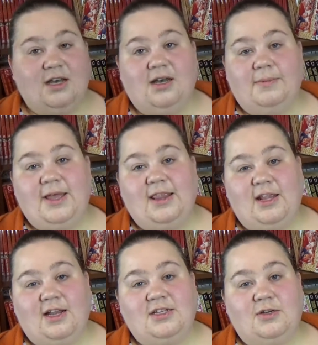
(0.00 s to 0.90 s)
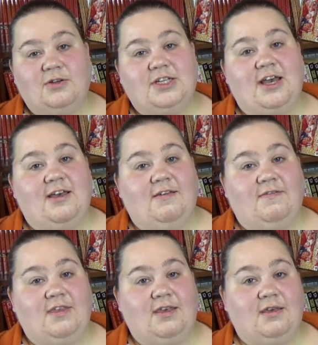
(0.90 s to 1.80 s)
And then I don't
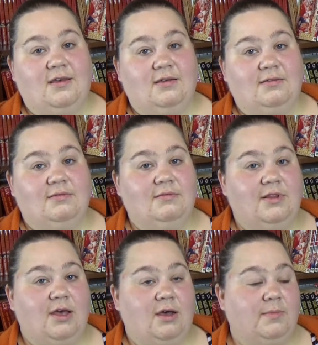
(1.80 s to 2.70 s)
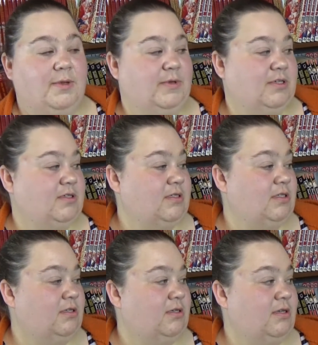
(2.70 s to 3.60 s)
have the omnibus,